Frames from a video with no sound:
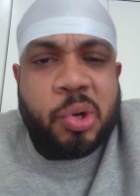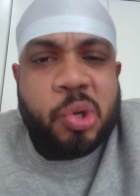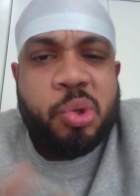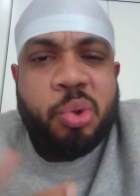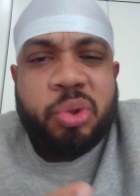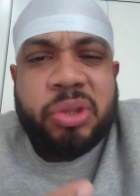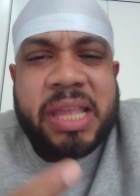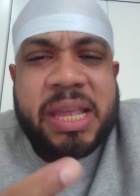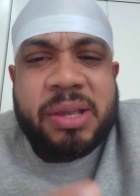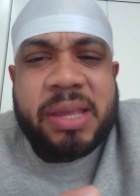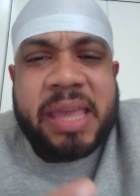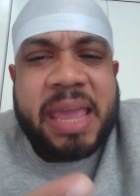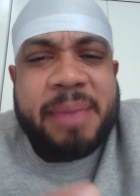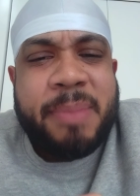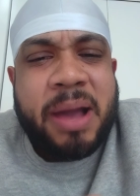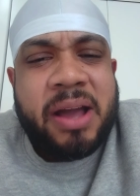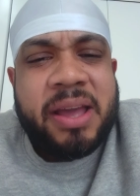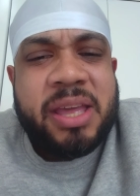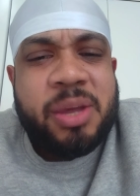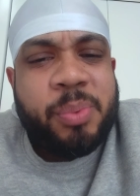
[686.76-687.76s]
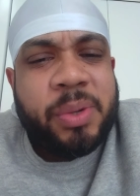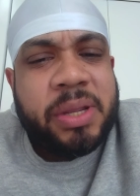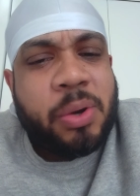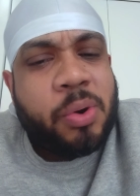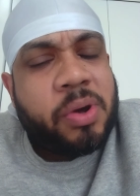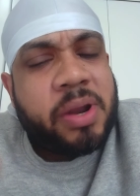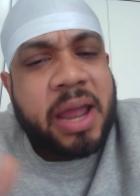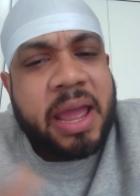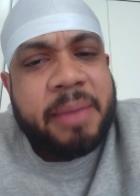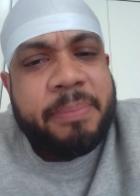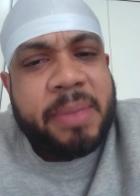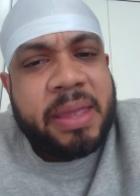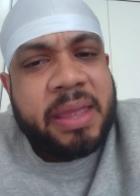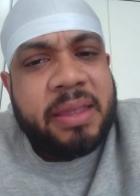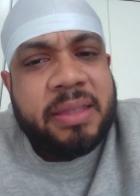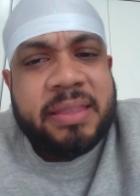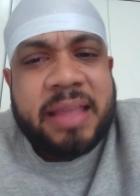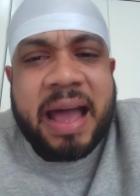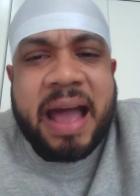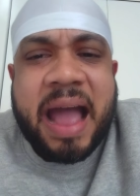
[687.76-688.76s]
Who you think came out here with all that,
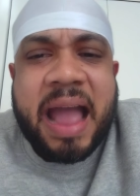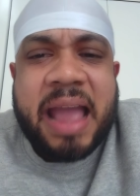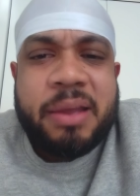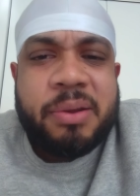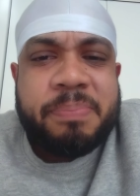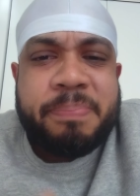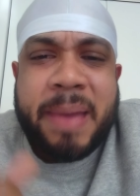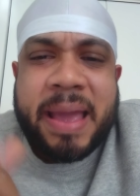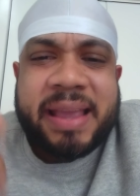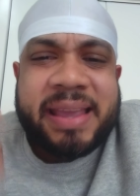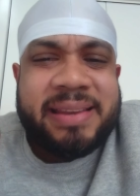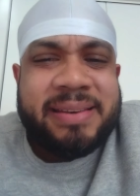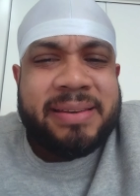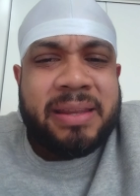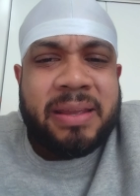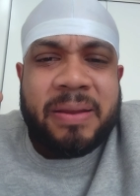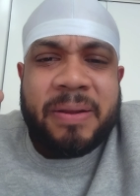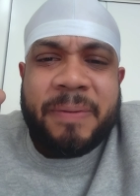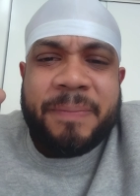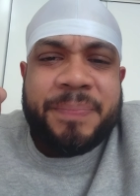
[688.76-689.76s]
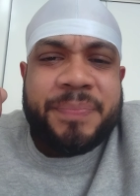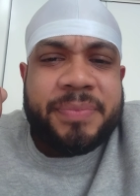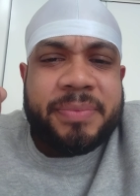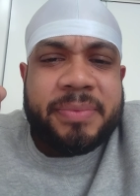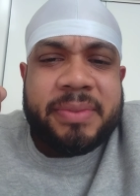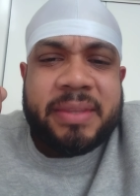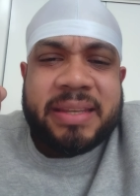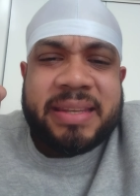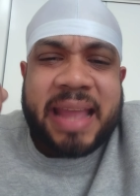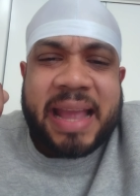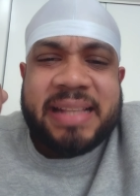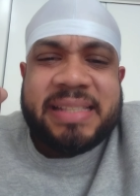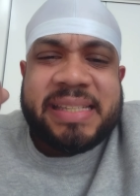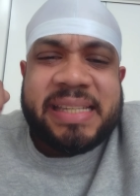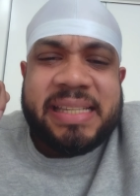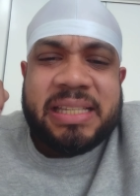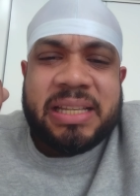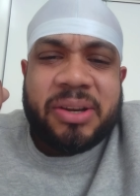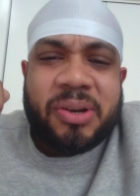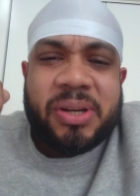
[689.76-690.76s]
man? The uh, back in the
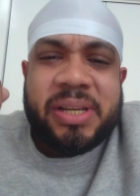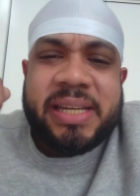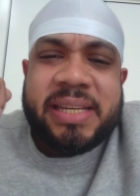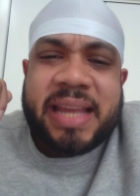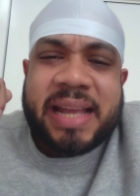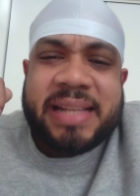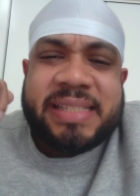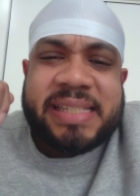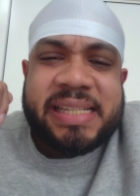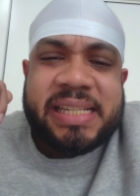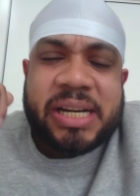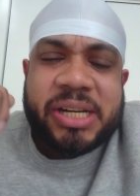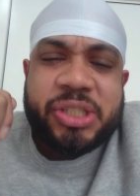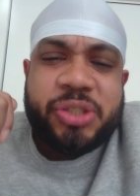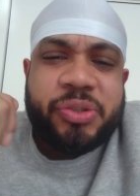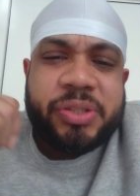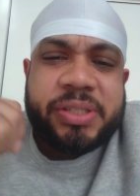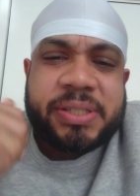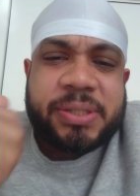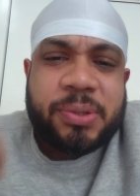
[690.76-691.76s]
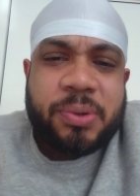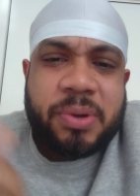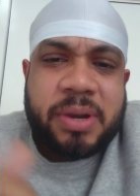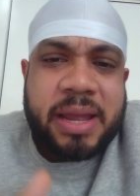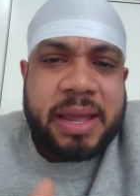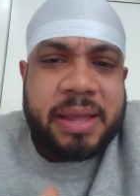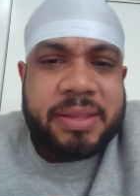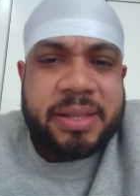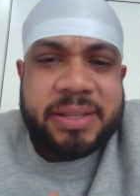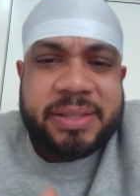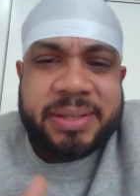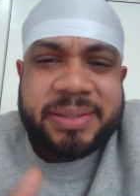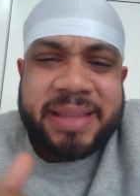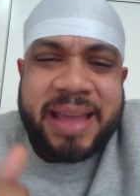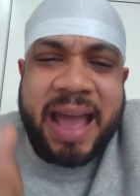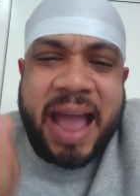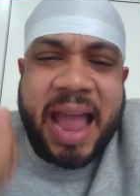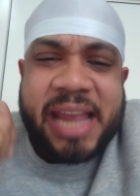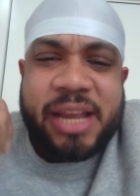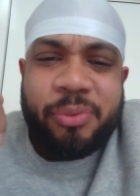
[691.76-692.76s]
nineteen, the early nineteen hundreds and all that. The, the
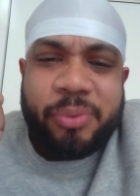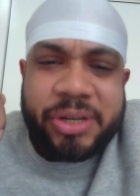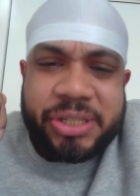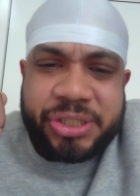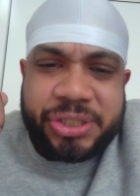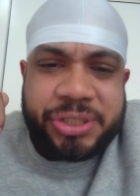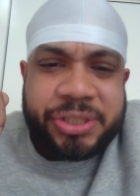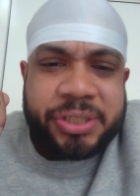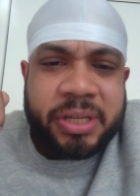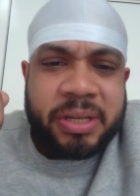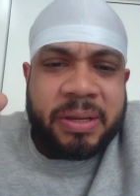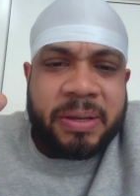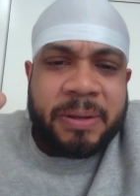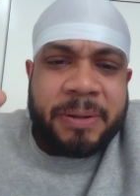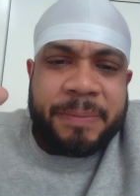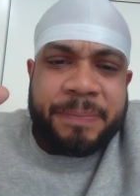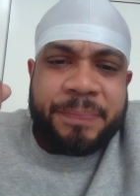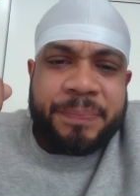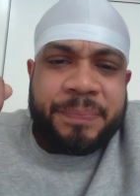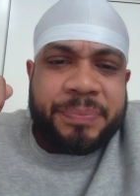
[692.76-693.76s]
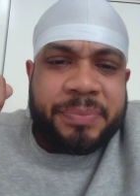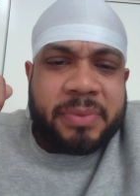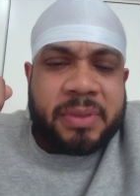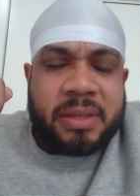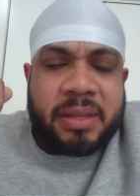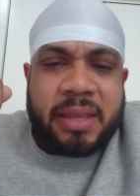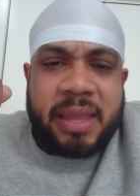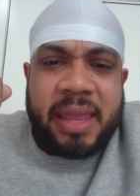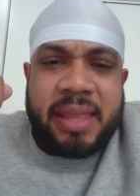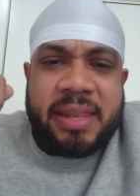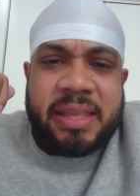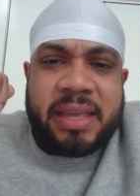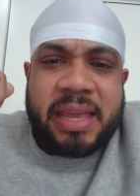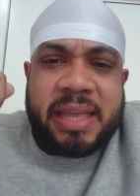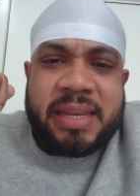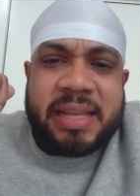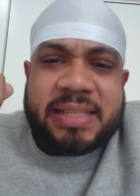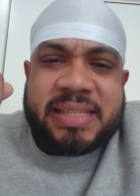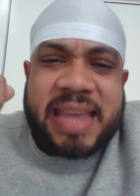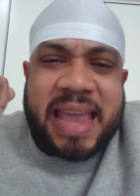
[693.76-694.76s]
the Irish and the
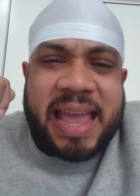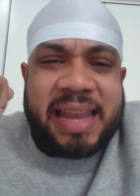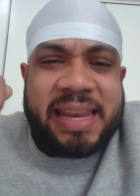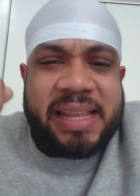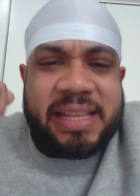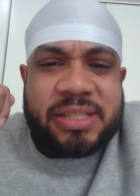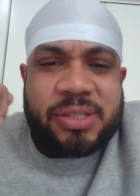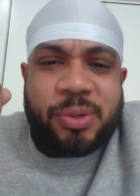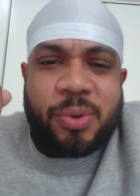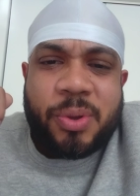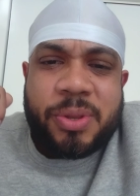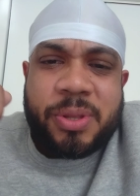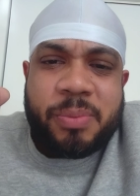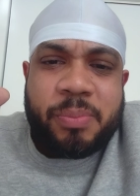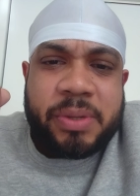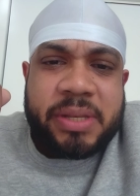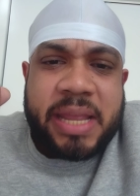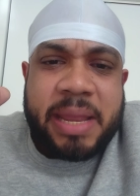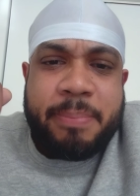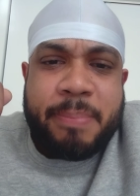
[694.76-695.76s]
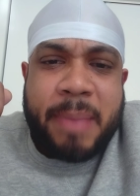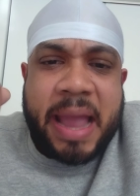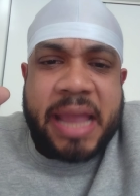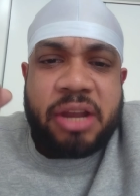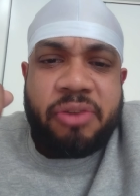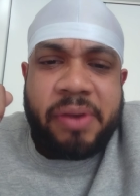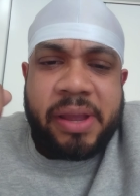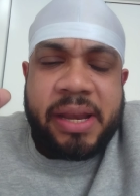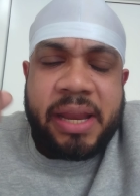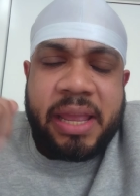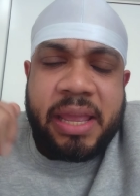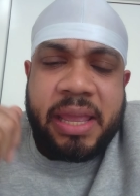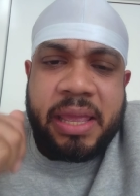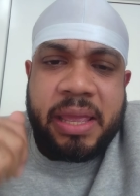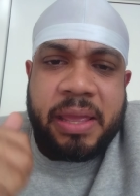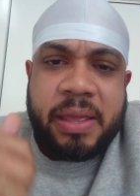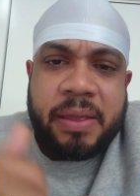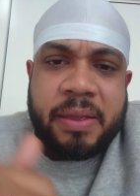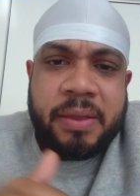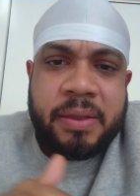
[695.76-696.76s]
and the Italians and all them when they migrated
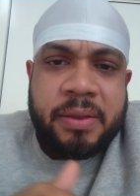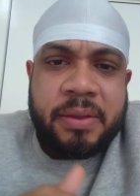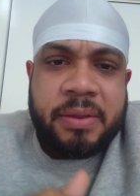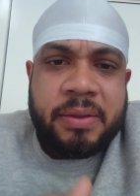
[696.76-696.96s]
here,